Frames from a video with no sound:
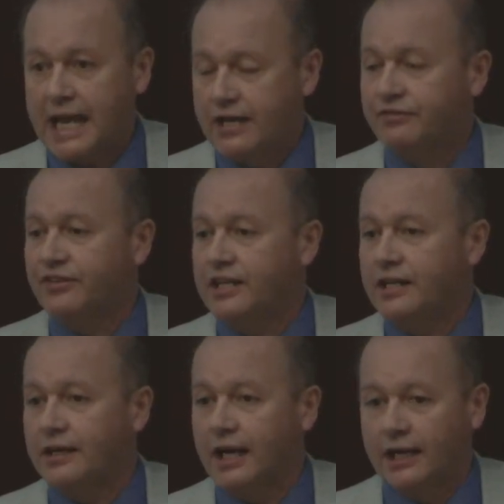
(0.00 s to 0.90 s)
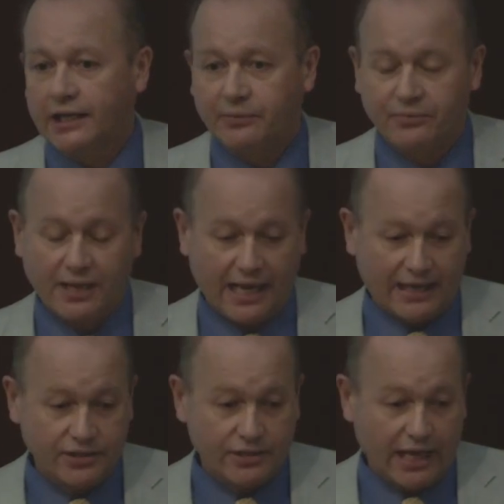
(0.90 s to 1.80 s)
envy um,
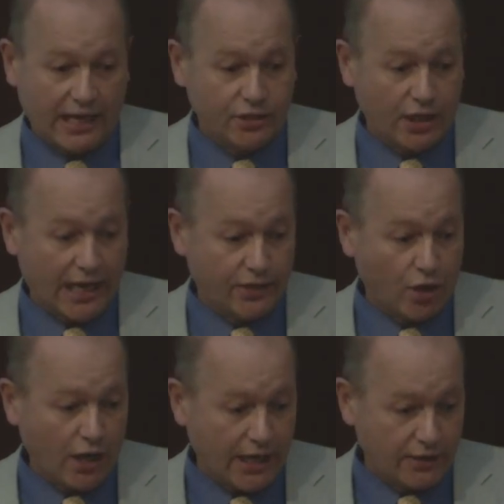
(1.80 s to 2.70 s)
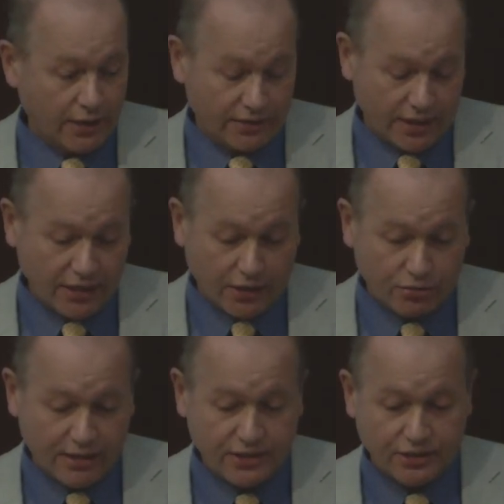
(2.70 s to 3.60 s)
and, and, and a, a,
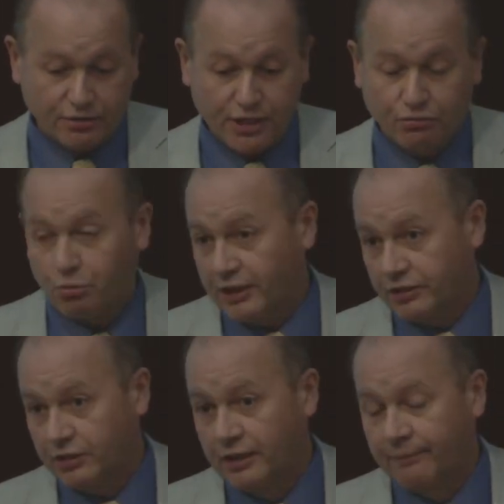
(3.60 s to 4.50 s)
great degree of wonder.